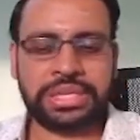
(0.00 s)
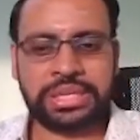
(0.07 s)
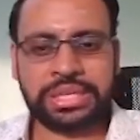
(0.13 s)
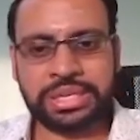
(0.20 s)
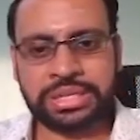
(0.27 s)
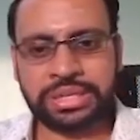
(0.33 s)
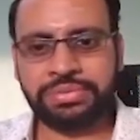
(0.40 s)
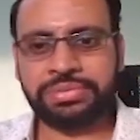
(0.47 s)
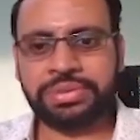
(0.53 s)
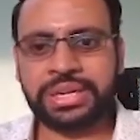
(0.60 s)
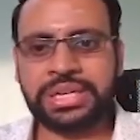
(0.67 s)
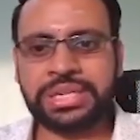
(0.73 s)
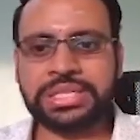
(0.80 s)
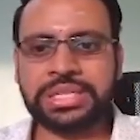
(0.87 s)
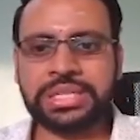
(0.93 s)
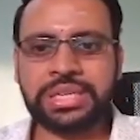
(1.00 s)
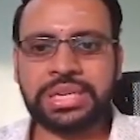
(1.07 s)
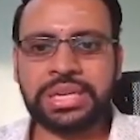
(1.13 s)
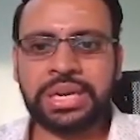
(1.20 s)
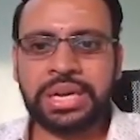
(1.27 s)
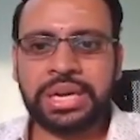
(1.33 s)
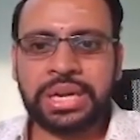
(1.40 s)
In other words,
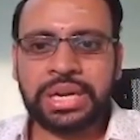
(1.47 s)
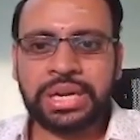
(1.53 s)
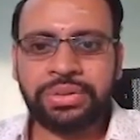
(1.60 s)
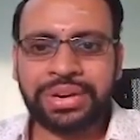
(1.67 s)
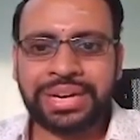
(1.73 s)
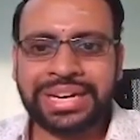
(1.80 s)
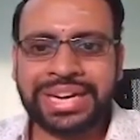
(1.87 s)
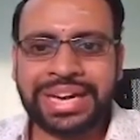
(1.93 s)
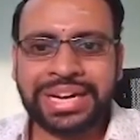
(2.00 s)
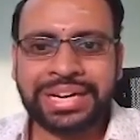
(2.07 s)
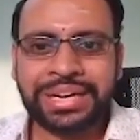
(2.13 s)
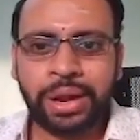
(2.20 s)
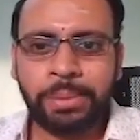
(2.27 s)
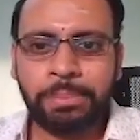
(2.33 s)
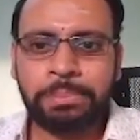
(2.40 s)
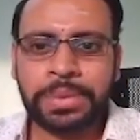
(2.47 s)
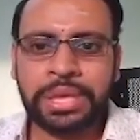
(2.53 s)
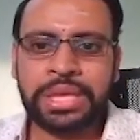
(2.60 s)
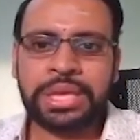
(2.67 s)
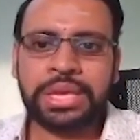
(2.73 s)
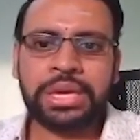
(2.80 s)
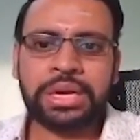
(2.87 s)
your delta
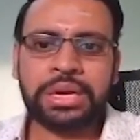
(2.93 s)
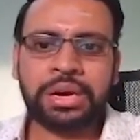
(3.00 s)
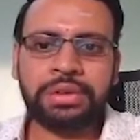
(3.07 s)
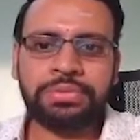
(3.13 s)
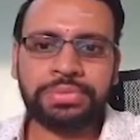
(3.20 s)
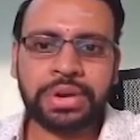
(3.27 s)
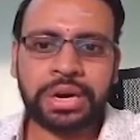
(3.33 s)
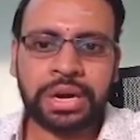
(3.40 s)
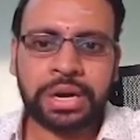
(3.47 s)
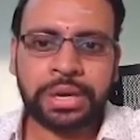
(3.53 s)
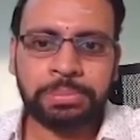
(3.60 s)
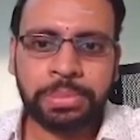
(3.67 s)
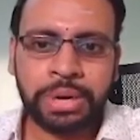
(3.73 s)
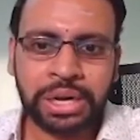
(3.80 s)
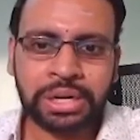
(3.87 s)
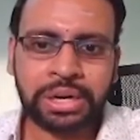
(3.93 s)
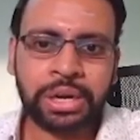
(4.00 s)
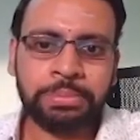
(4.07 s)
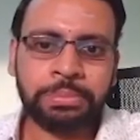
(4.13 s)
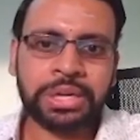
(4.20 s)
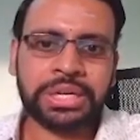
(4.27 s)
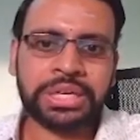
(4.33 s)
b of r bar
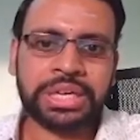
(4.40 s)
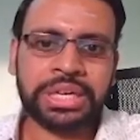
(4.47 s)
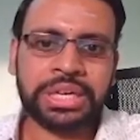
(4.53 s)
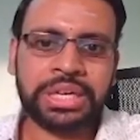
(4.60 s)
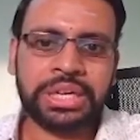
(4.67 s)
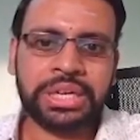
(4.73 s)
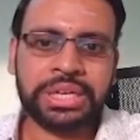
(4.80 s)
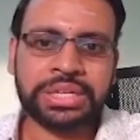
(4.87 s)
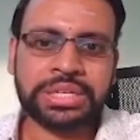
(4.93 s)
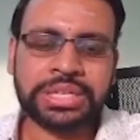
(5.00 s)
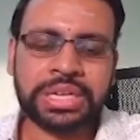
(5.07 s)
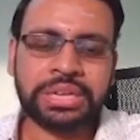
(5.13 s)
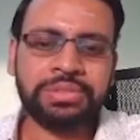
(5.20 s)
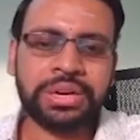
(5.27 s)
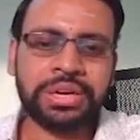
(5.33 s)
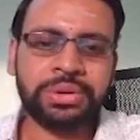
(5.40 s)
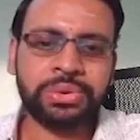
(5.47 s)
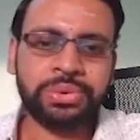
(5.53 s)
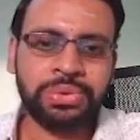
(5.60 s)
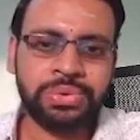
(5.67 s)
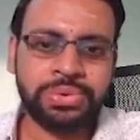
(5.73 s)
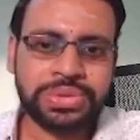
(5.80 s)
comma t is equal
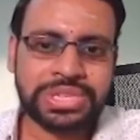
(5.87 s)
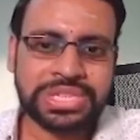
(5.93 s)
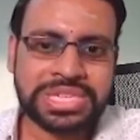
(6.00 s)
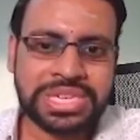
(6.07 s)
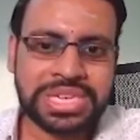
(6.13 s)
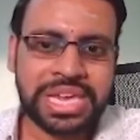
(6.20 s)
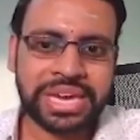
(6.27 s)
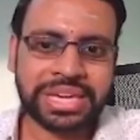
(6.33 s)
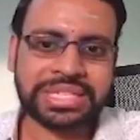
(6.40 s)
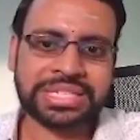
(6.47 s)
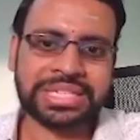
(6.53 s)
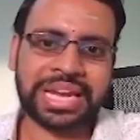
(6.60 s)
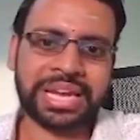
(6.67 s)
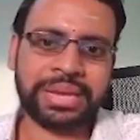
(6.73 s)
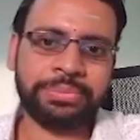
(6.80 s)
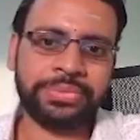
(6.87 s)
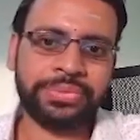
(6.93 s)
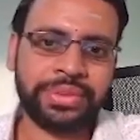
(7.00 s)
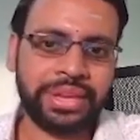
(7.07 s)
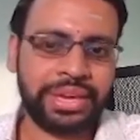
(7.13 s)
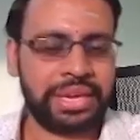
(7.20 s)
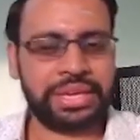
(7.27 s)
to gx
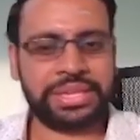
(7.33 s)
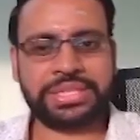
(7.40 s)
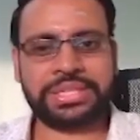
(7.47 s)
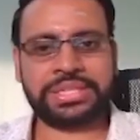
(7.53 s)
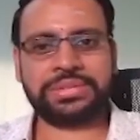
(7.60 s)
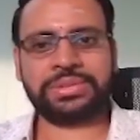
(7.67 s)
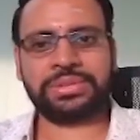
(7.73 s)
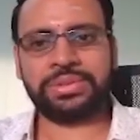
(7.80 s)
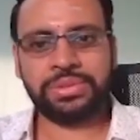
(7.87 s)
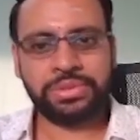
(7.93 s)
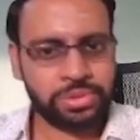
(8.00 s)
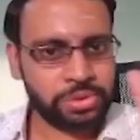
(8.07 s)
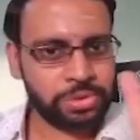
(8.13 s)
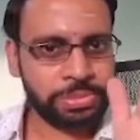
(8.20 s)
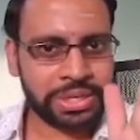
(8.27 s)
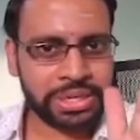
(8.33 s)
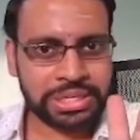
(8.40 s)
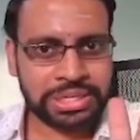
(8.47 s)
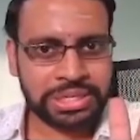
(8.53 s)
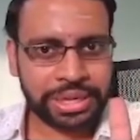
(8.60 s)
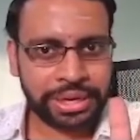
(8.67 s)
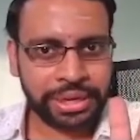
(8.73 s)
times x. Hope that
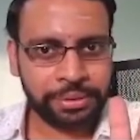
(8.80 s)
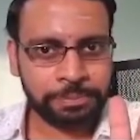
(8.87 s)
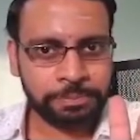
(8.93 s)
is clear.